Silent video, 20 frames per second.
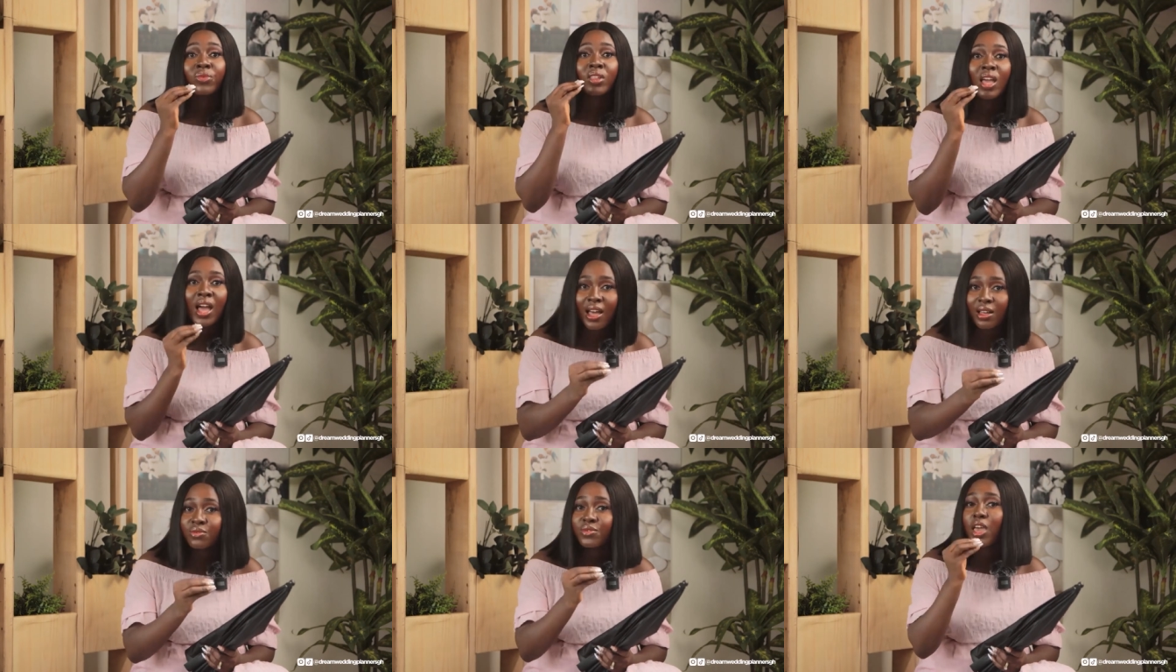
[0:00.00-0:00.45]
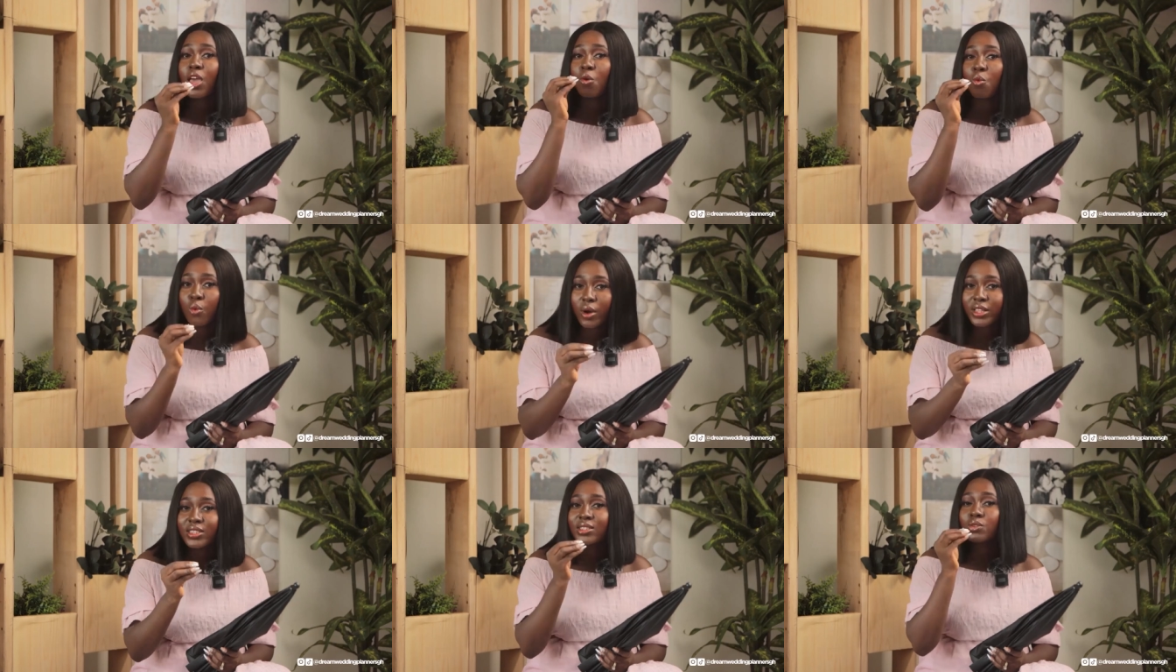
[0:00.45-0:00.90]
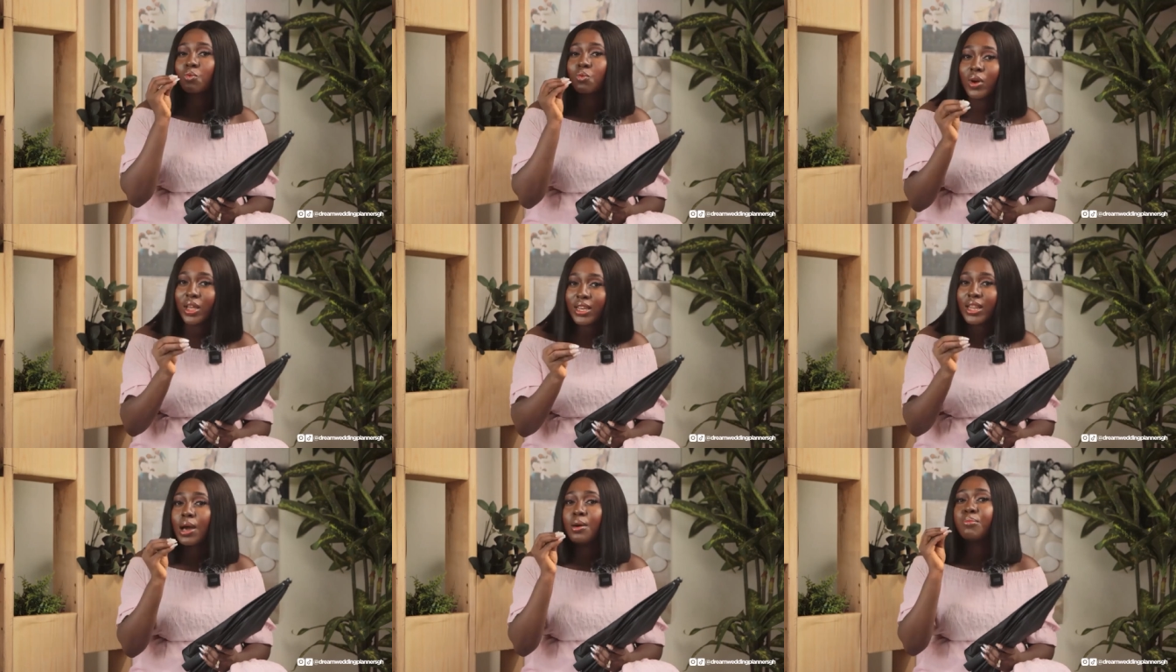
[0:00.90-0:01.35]
have a wet
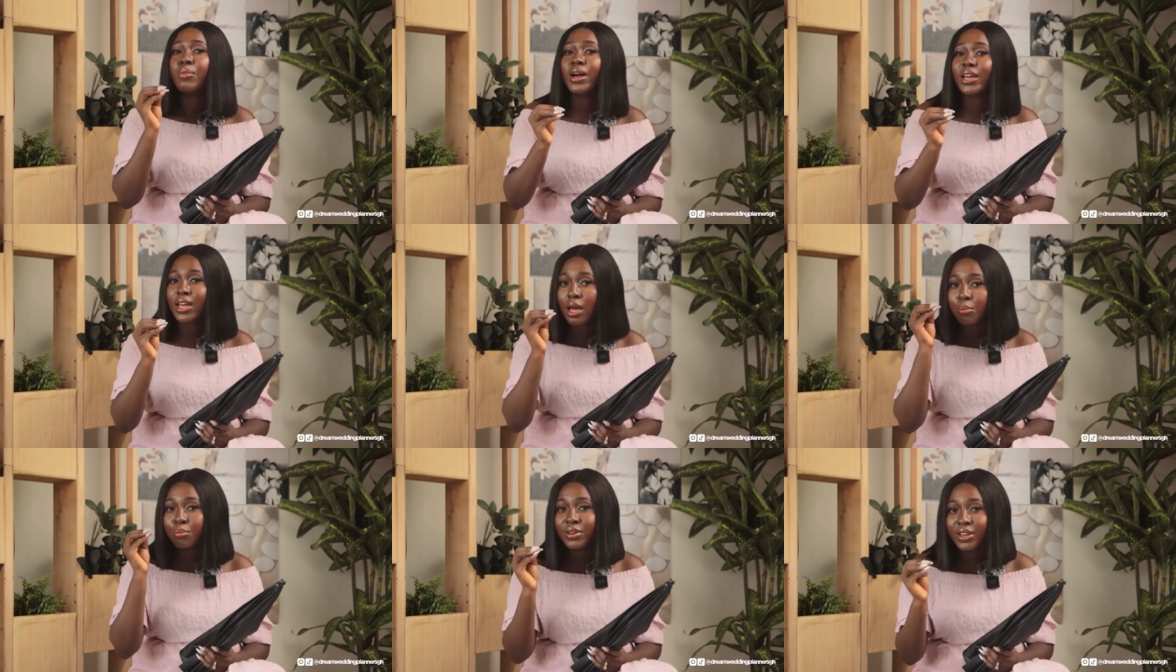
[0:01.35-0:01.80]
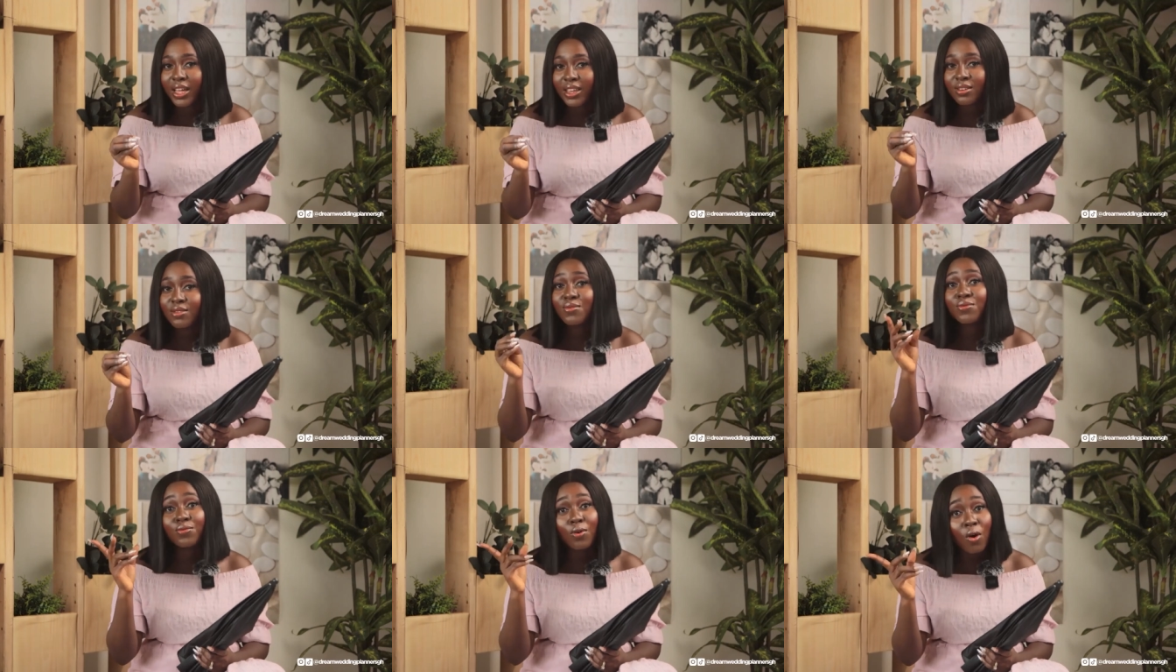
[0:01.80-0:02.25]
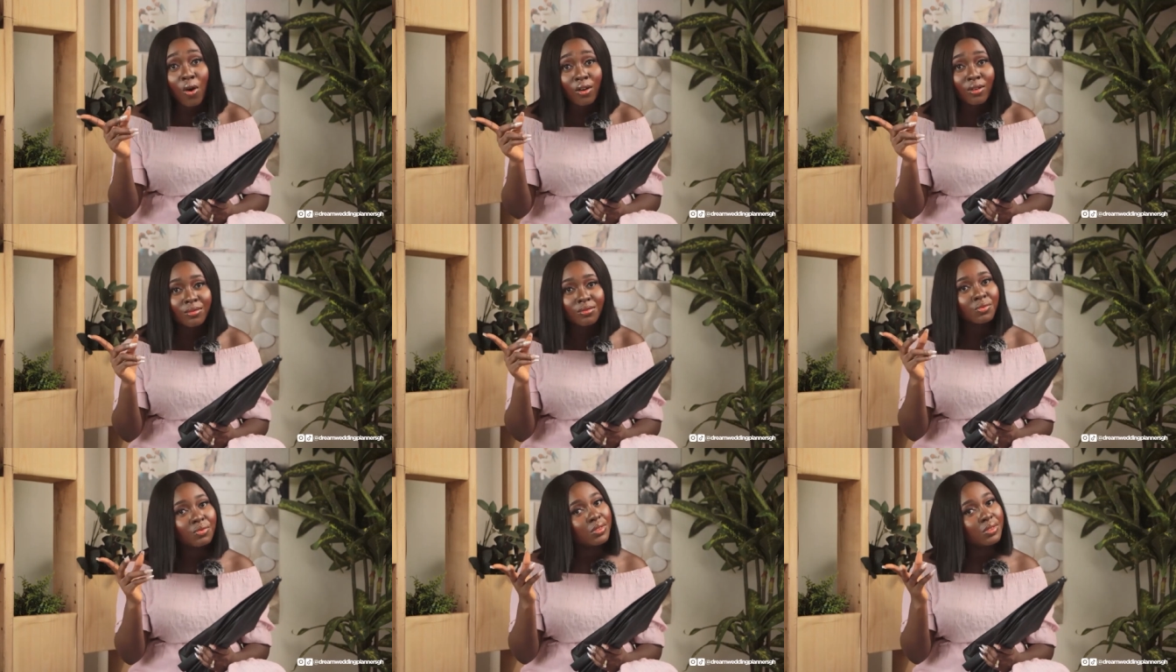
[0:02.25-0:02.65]
weather backup plan for